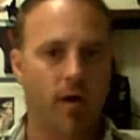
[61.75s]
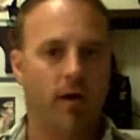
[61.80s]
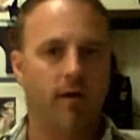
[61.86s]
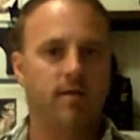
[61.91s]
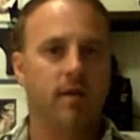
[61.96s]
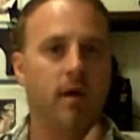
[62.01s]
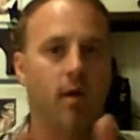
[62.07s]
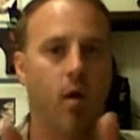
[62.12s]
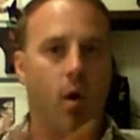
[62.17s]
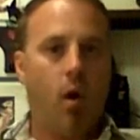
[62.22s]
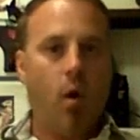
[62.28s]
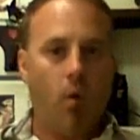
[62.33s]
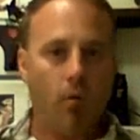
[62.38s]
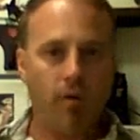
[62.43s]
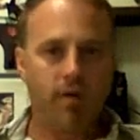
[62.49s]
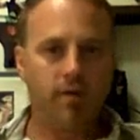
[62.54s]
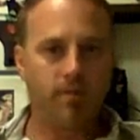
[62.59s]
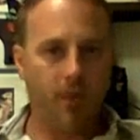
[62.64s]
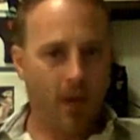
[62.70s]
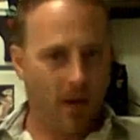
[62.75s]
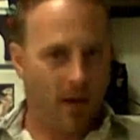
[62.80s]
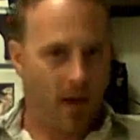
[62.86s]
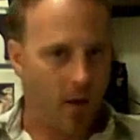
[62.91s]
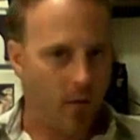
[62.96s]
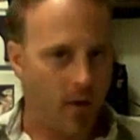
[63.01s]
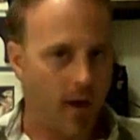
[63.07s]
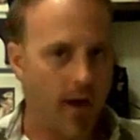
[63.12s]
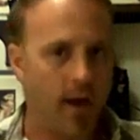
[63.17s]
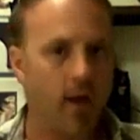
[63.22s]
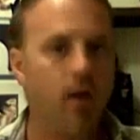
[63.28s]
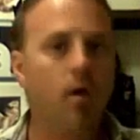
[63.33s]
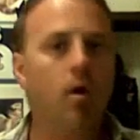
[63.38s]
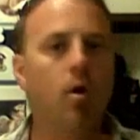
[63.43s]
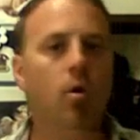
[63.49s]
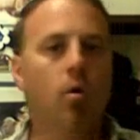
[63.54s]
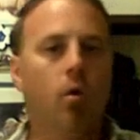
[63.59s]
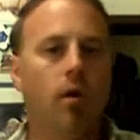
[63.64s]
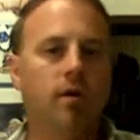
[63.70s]
where it's always been that way,
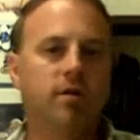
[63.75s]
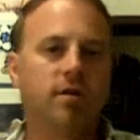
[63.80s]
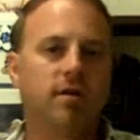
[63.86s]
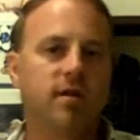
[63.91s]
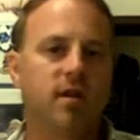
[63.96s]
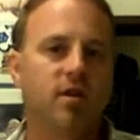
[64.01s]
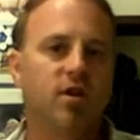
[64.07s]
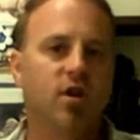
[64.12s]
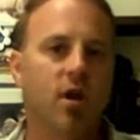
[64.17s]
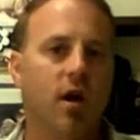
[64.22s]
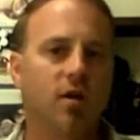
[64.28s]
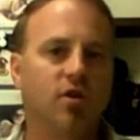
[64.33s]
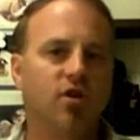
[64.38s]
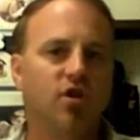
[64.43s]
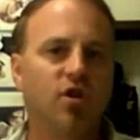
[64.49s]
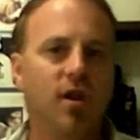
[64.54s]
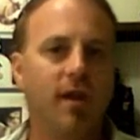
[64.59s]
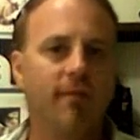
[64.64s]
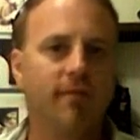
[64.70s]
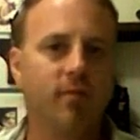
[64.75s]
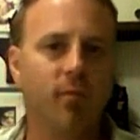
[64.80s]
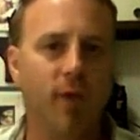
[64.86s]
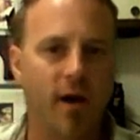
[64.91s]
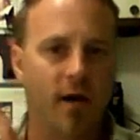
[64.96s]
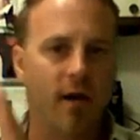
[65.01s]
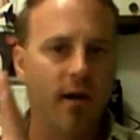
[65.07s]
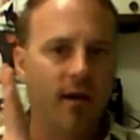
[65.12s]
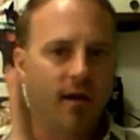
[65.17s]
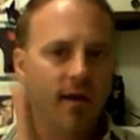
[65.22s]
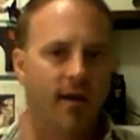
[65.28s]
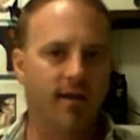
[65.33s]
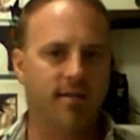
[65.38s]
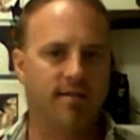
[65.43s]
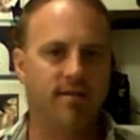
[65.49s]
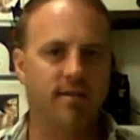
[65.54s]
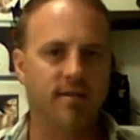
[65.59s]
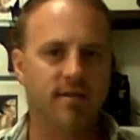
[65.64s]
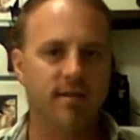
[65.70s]
or it's just a shift where
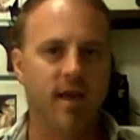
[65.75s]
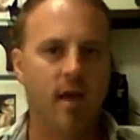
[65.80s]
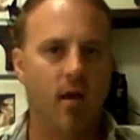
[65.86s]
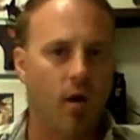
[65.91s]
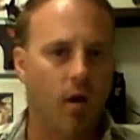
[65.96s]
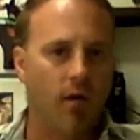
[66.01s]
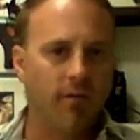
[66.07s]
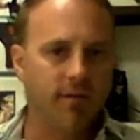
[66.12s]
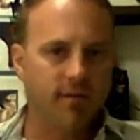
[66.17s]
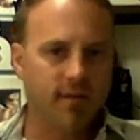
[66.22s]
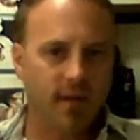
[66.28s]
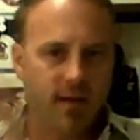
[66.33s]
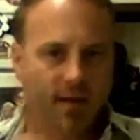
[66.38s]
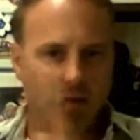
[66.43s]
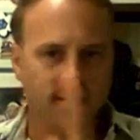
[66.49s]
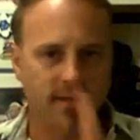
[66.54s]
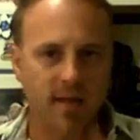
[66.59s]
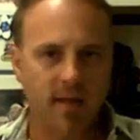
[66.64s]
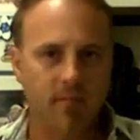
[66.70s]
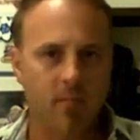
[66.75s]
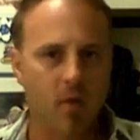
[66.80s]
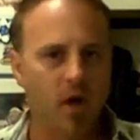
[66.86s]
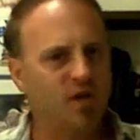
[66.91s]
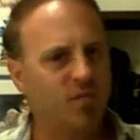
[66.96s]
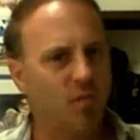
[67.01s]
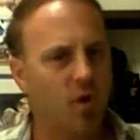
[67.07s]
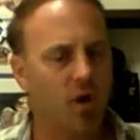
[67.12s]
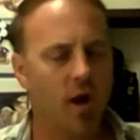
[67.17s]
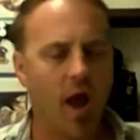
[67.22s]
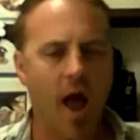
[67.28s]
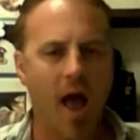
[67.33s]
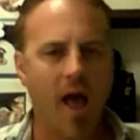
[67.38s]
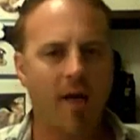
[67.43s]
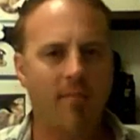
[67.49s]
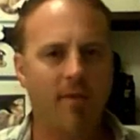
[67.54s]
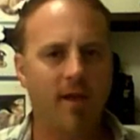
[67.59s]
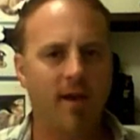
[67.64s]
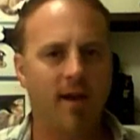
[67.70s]
it's just all of a sudden it's like much more
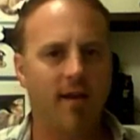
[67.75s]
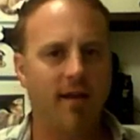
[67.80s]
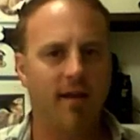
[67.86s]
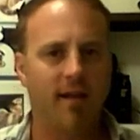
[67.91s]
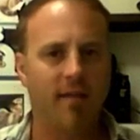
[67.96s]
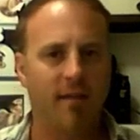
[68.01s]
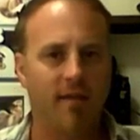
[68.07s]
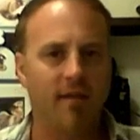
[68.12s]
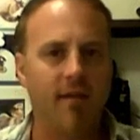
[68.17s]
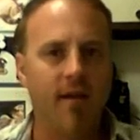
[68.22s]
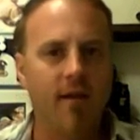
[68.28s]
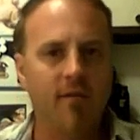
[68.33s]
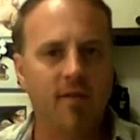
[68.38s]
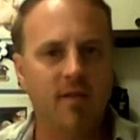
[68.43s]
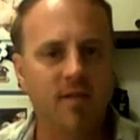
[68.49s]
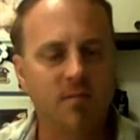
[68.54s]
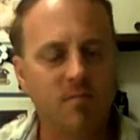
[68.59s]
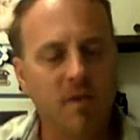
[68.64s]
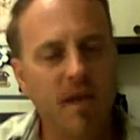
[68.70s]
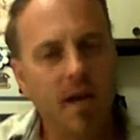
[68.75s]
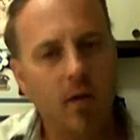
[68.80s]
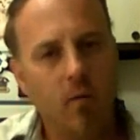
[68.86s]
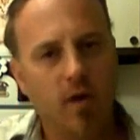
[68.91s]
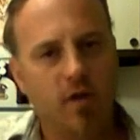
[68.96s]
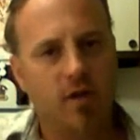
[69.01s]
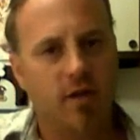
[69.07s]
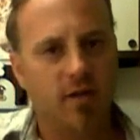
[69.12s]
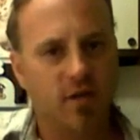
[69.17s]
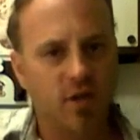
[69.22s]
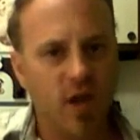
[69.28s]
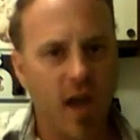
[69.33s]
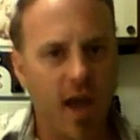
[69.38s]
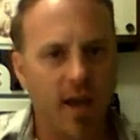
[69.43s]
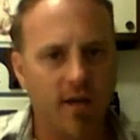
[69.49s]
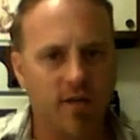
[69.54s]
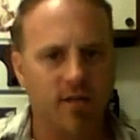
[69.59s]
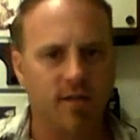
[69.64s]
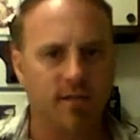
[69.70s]
common, and the speed at which it
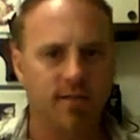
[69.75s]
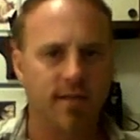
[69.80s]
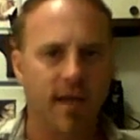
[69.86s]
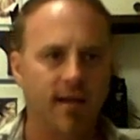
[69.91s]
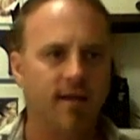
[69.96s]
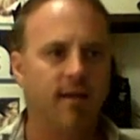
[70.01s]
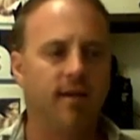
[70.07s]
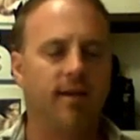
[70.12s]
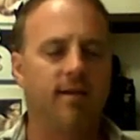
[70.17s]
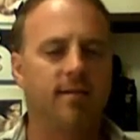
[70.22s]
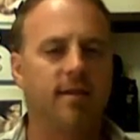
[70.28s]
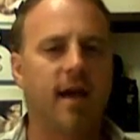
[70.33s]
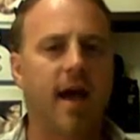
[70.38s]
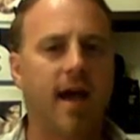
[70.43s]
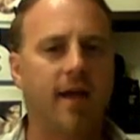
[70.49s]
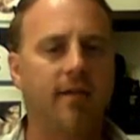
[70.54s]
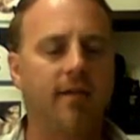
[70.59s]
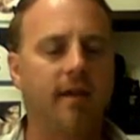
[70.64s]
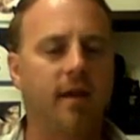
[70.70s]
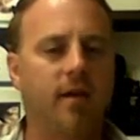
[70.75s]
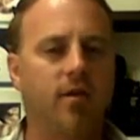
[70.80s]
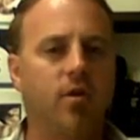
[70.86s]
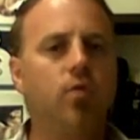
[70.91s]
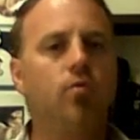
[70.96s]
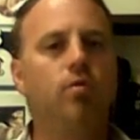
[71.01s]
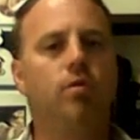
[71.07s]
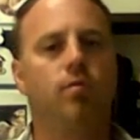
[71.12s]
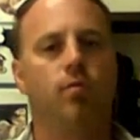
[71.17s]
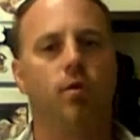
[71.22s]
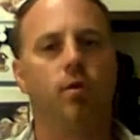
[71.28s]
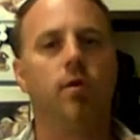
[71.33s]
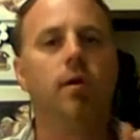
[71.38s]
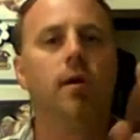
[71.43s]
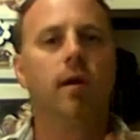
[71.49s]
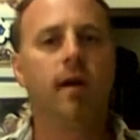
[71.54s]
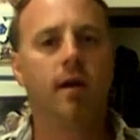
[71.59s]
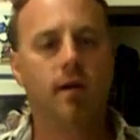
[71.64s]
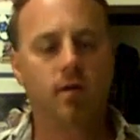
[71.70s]
changed is highly unusual.
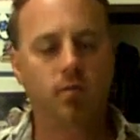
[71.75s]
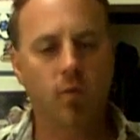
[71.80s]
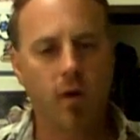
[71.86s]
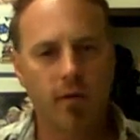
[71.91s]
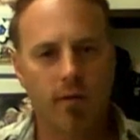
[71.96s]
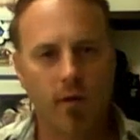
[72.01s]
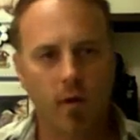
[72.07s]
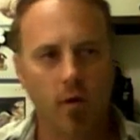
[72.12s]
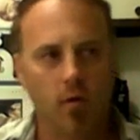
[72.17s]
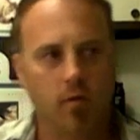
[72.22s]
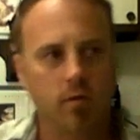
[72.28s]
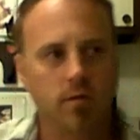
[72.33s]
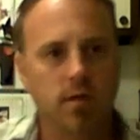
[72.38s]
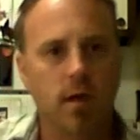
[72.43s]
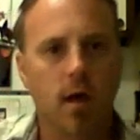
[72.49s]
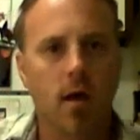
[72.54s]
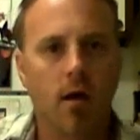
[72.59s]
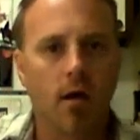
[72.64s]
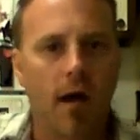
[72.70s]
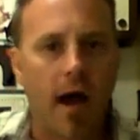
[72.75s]
Here's one of those.